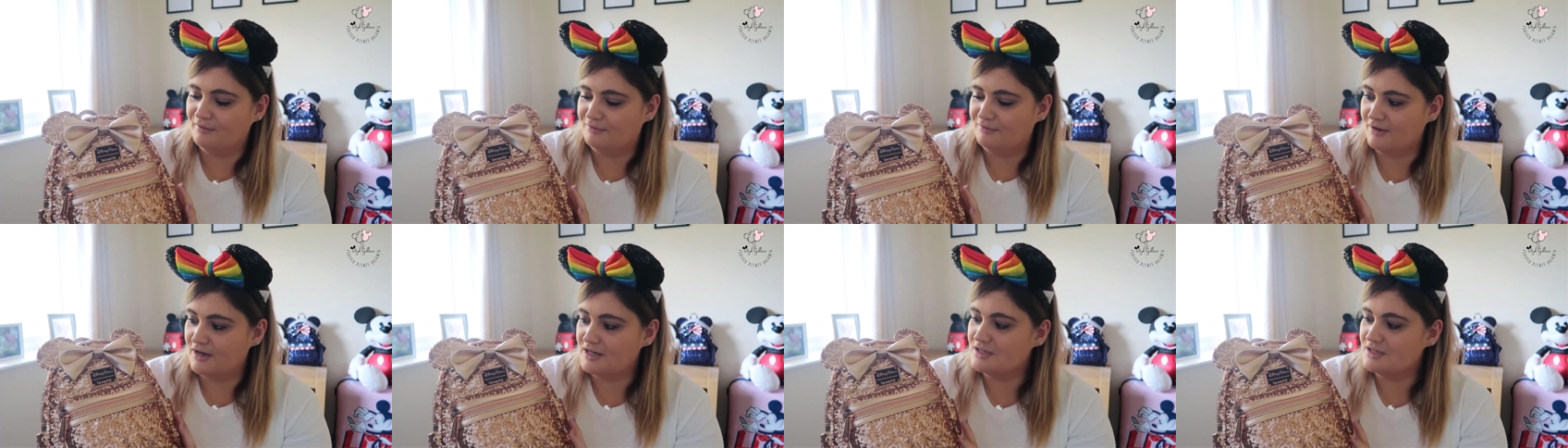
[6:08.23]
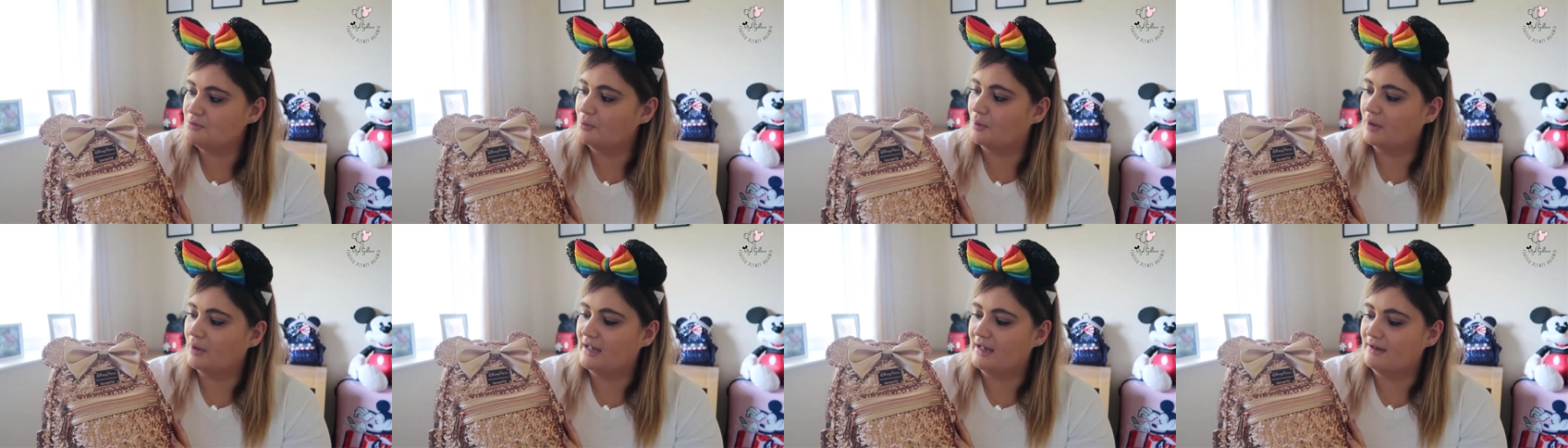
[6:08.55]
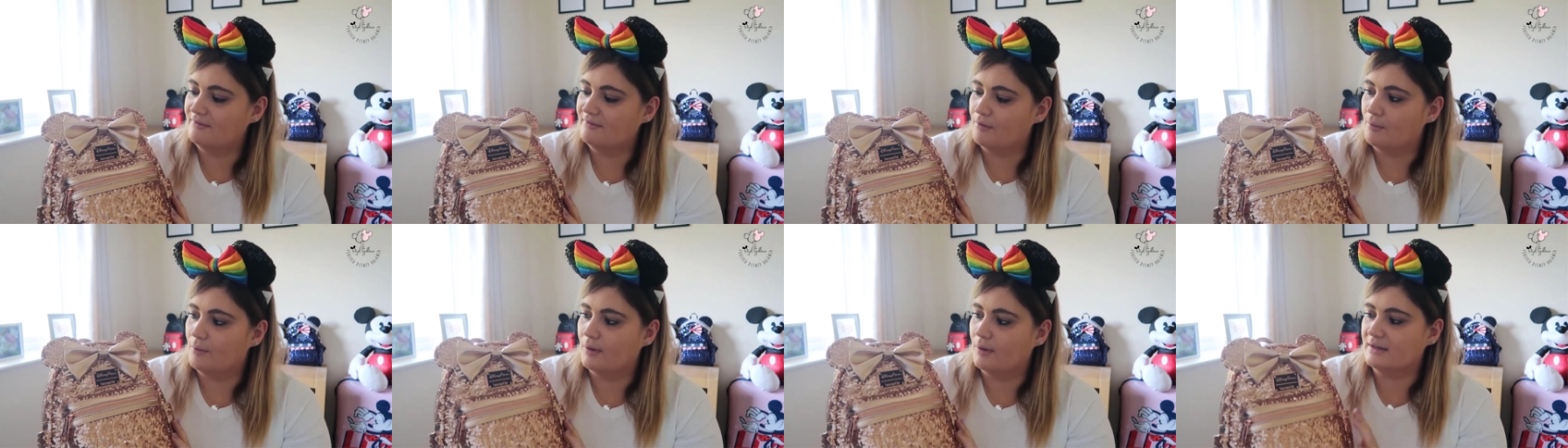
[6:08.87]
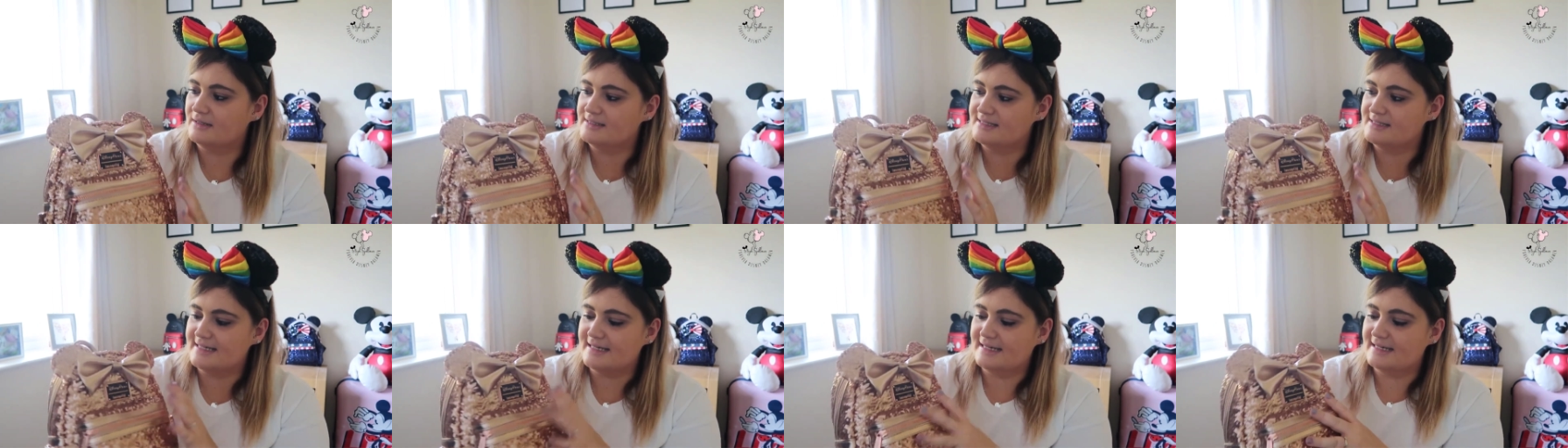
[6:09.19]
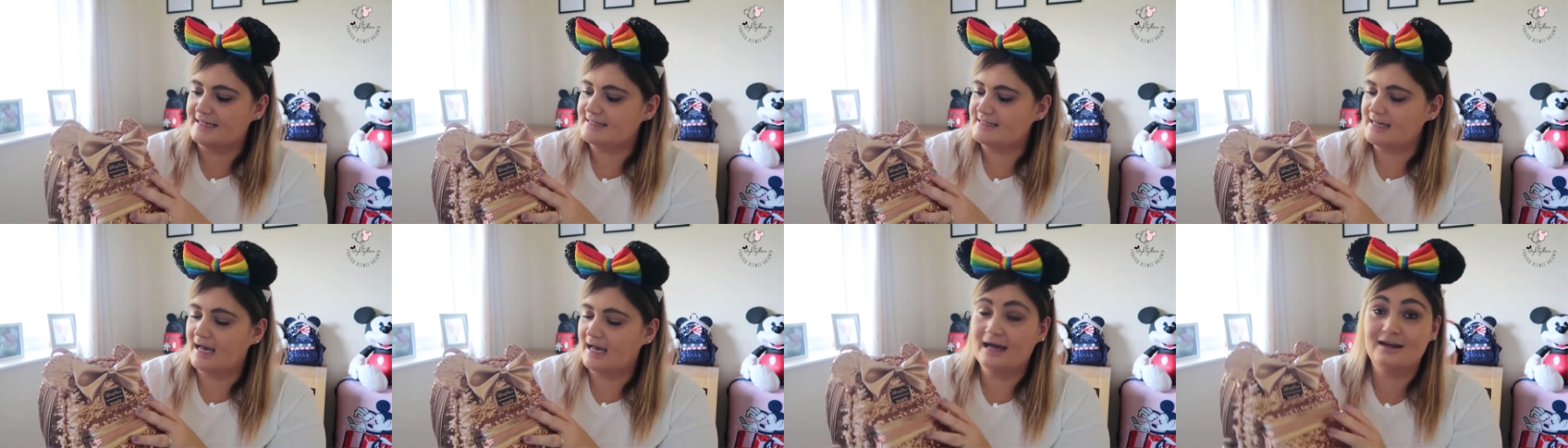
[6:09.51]
the first one I ever
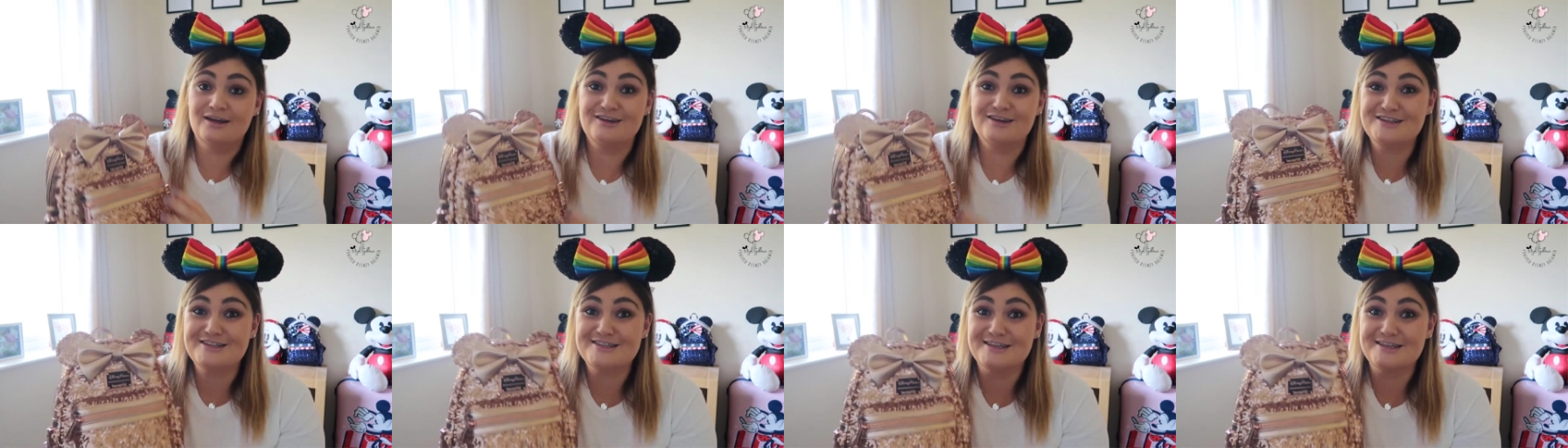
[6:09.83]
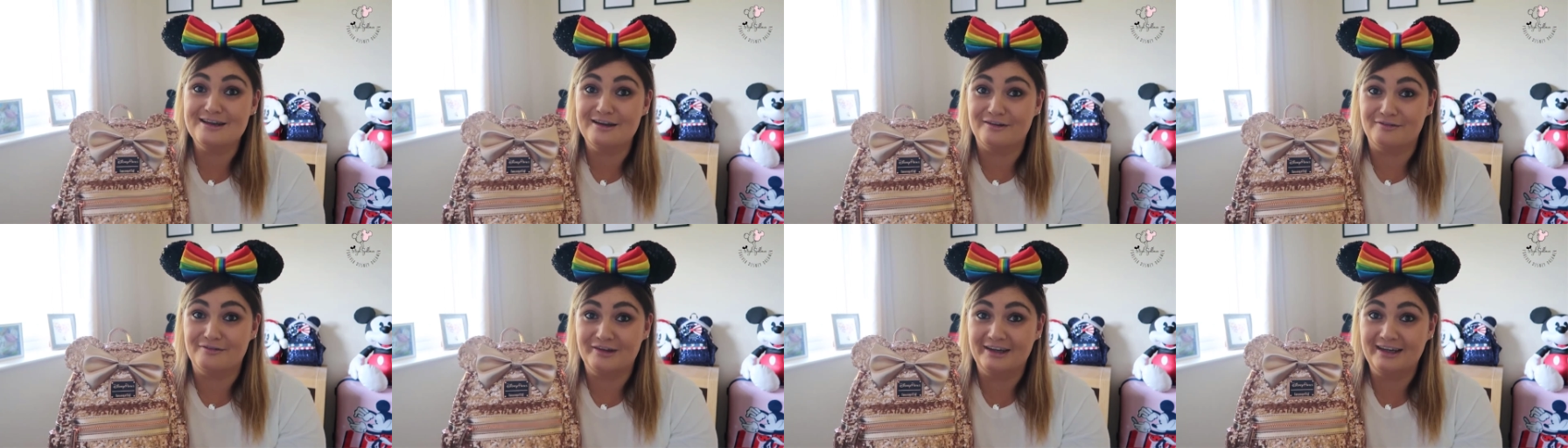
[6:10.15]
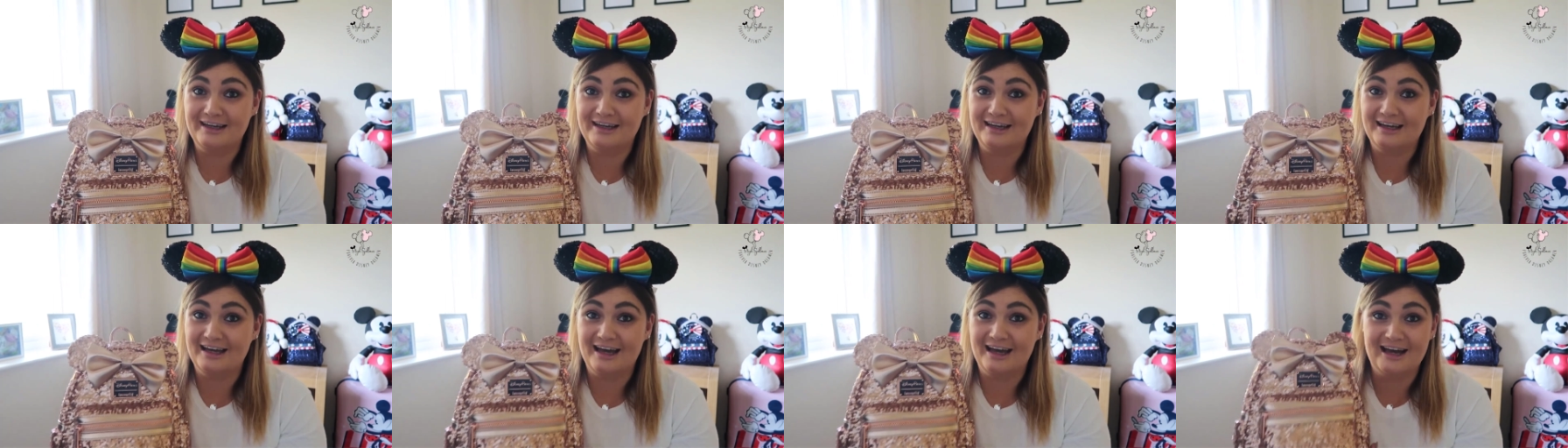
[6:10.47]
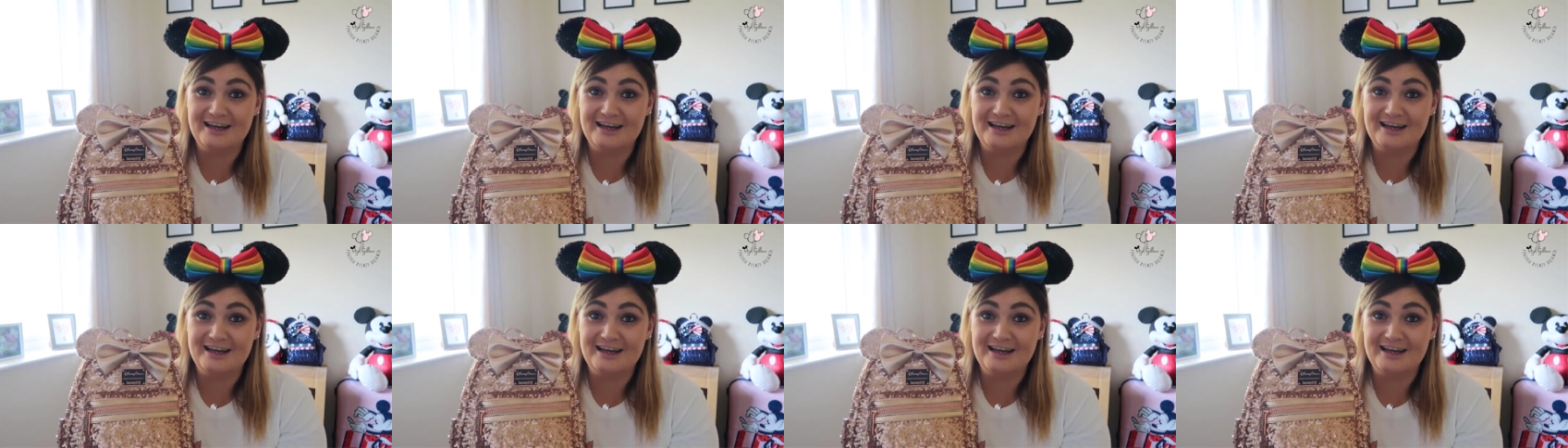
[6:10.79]
wanted, and I just love it.